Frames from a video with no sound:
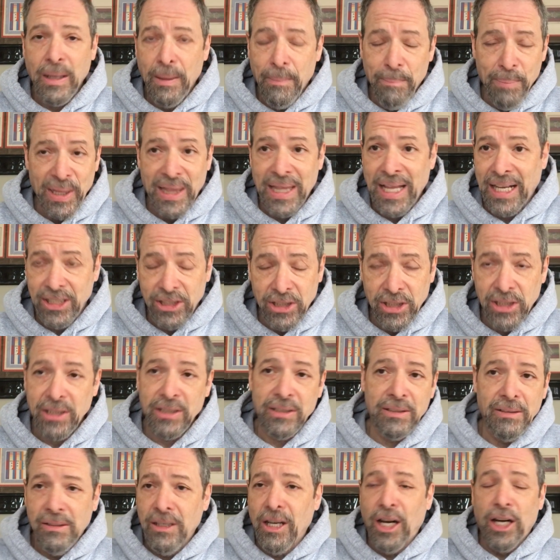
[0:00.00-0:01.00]
But that's
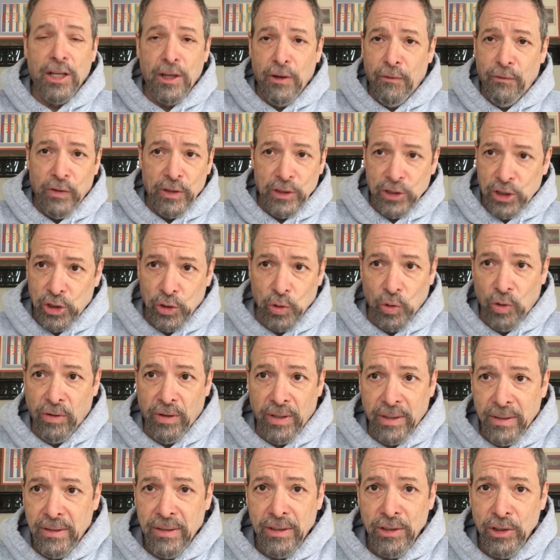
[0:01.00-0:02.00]
a different story.
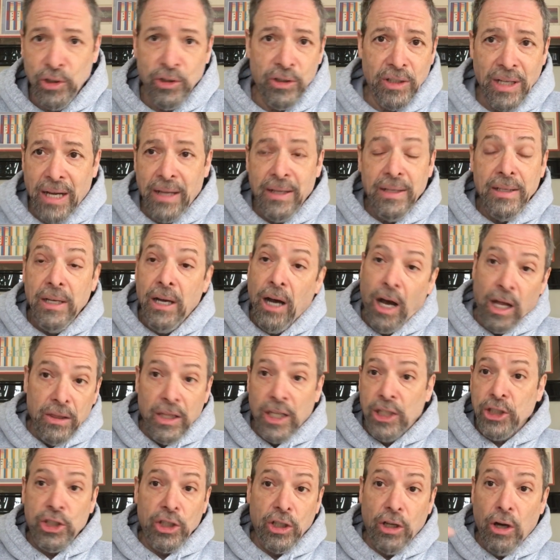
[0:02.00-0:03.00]
You're not,
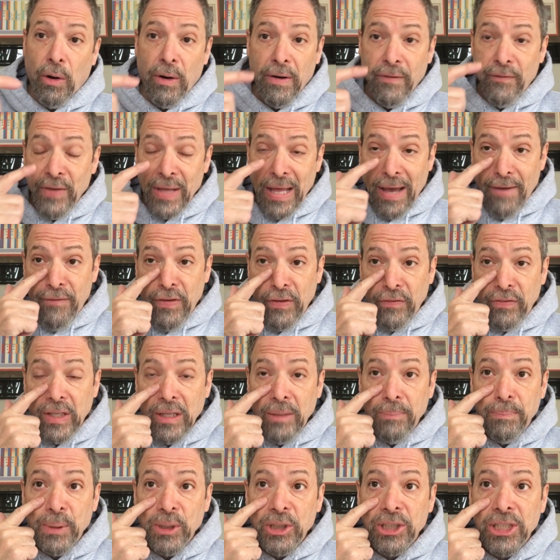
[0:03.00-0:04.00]
unless you're going for that
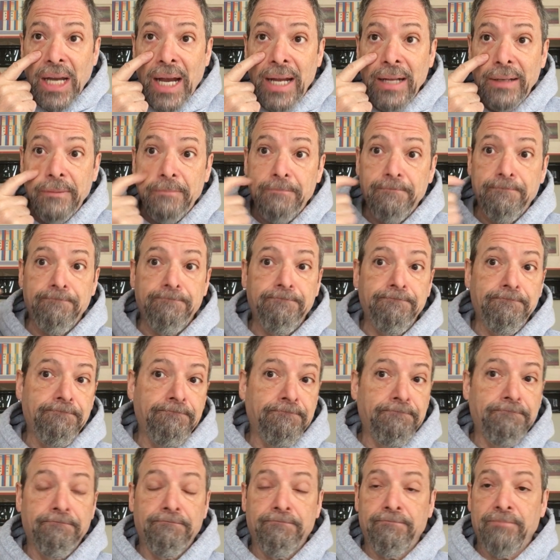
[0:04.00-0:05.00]
15%.
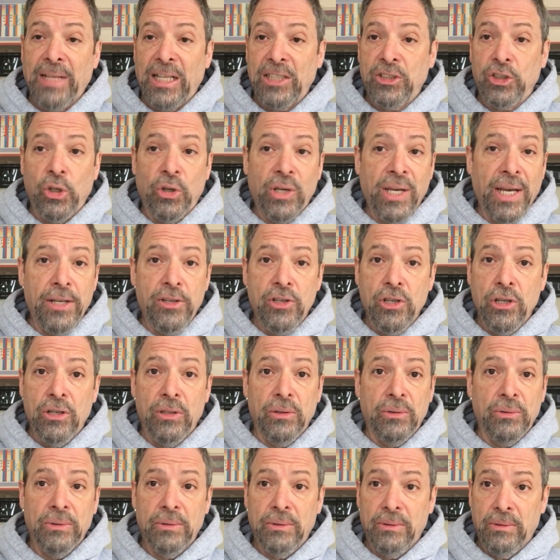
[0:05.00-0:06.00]
That's okay too.